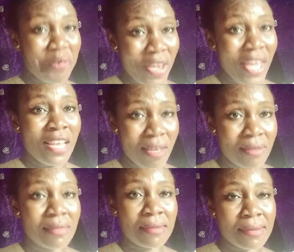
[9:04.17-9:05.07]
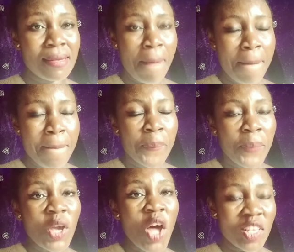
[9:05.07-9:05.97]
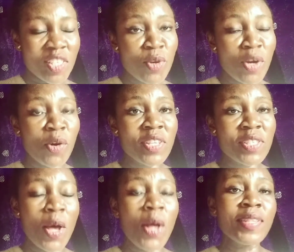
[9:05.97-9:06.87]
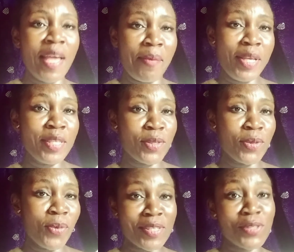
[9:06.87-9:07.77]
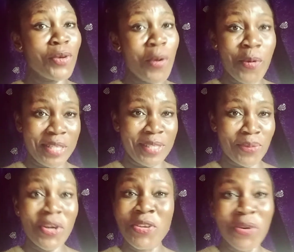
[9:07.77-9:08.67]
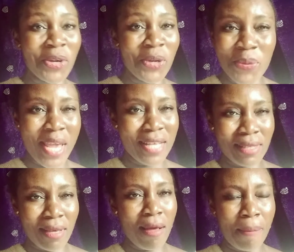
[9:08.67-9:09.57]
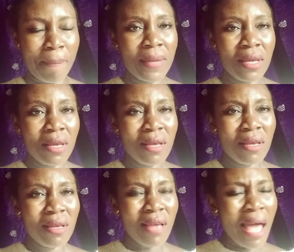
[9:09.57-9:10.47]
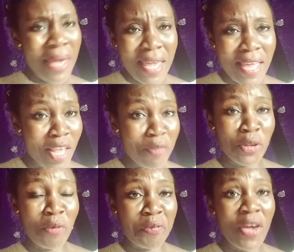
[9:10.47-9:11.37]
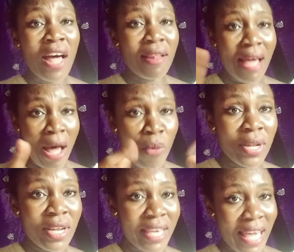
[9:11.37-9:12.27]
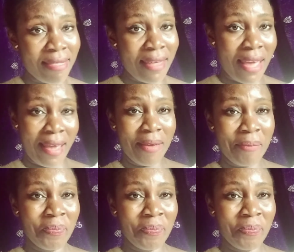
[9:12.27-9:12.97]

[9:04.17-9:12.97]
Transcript: failures, because you're going to turn them into what? Stories when your glory has come. If you don't fail, how will you get there?